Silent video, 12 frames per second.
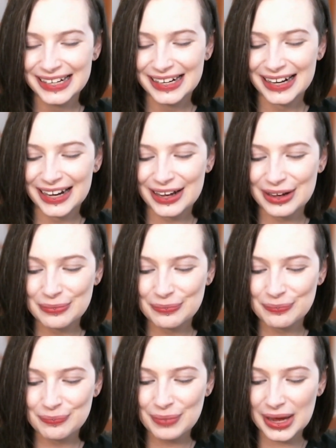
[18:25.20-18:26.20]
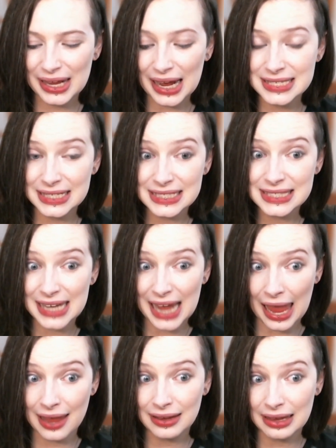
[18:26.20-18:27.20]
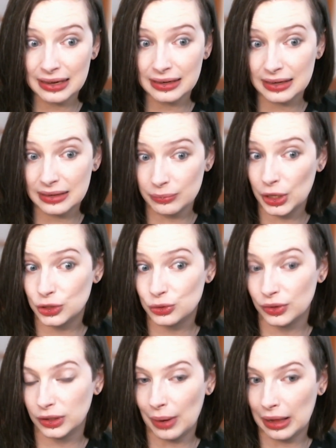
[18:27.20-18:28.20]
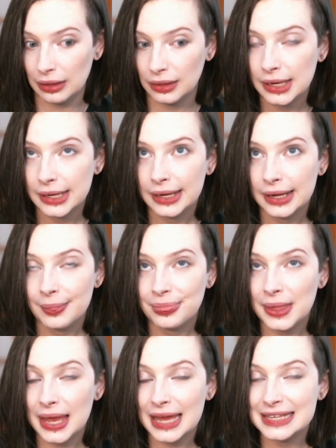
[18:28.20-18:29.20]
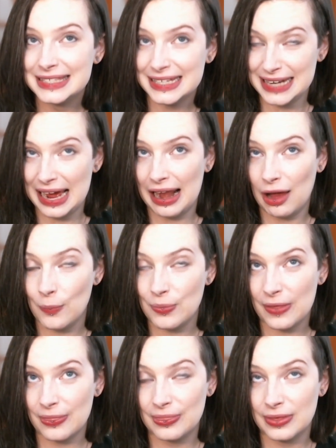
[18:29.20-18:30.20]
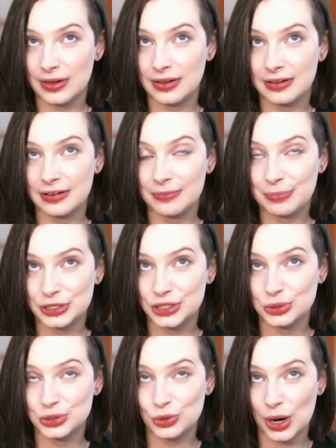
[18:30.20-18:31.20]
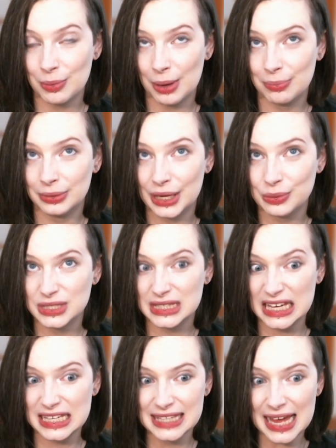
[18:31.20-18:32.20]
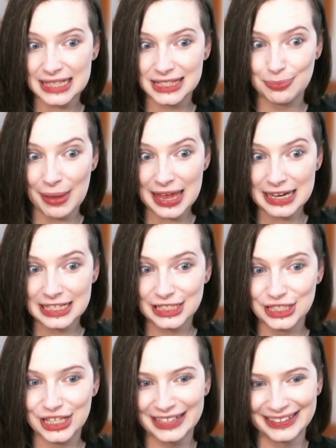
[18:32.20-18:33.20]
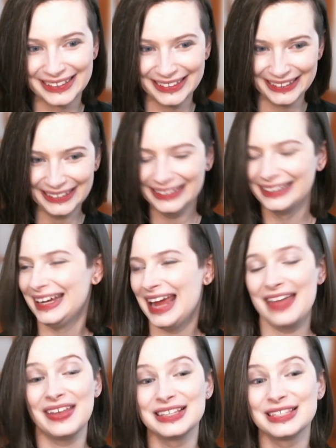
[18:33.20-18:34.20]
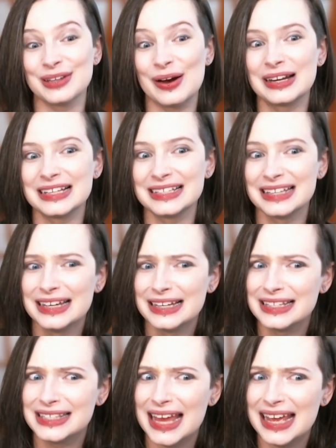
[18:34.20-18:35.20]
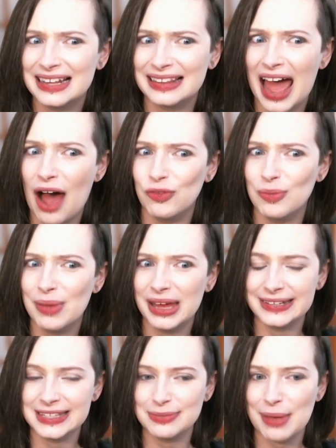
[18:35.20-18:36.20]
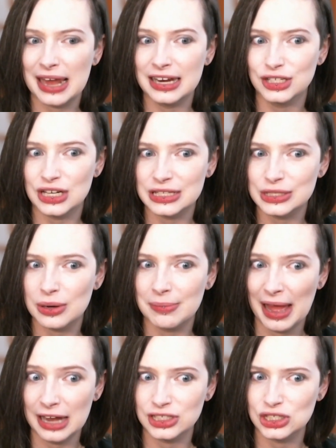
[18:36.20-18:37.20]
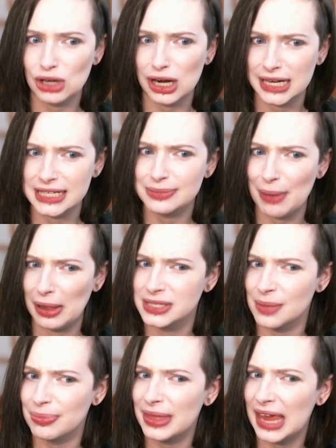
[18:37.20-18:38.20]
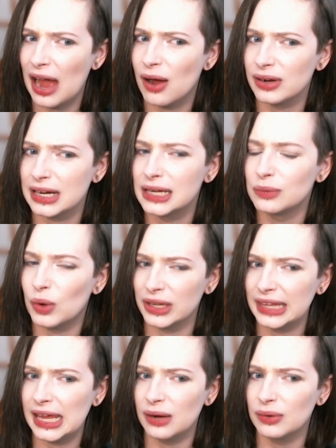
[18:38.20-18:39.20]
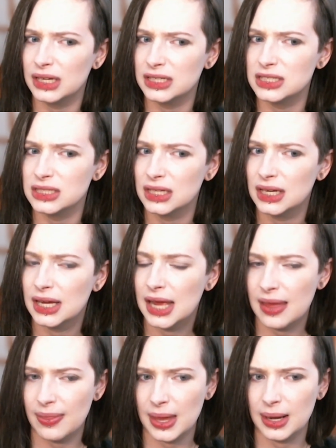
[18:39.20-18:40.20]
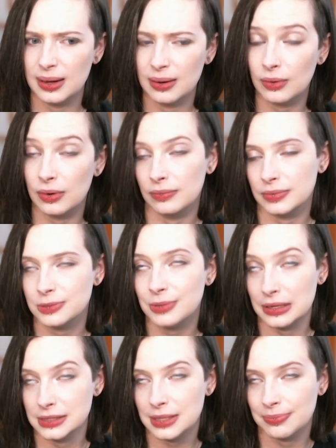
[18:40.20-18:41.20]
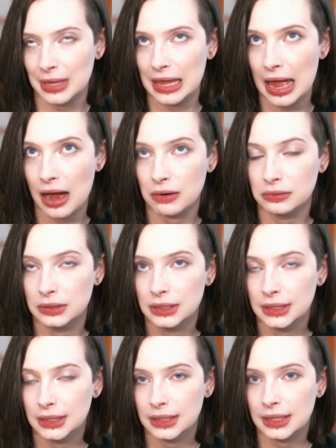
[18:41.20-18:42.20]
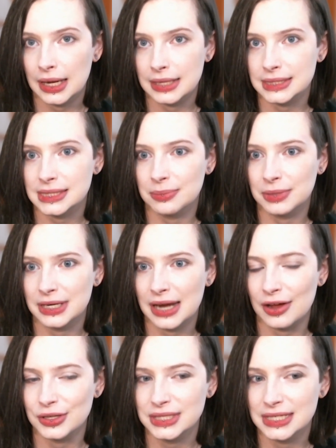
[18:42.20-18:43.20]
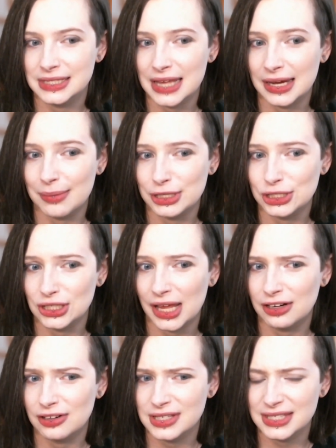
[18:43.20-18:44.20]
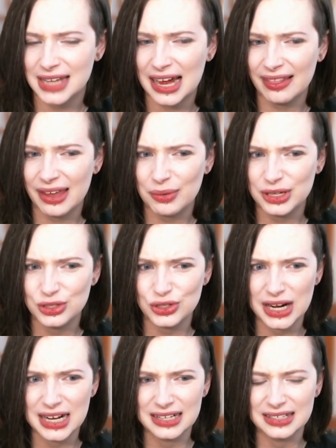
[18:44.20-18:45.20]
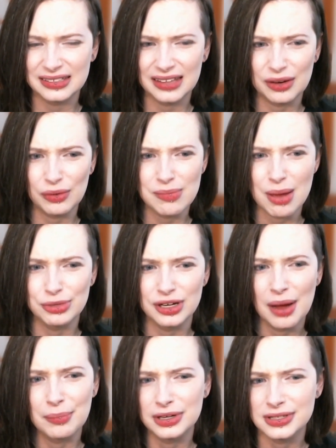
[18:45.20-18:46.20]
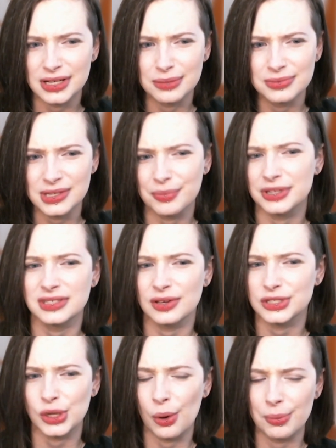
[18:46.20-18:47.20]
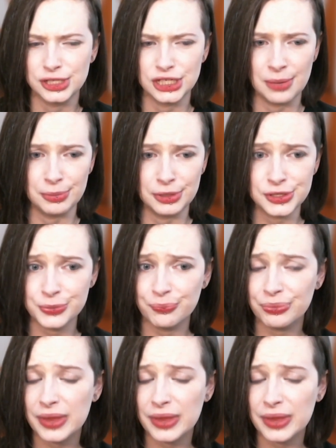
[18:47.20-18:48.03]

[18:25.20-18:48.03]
But I did it today and it worked really well. It did not help that the person who was drawing my blood was like, "Is that Spanish?" and then started saying the alphabet in Spanish. And so imagine trying to spell something out in one language or spell something out and someone else is saying a bunch of letters. It's kind of like when you're trying to remember numbers and someone tells you a whole bunch of numbers.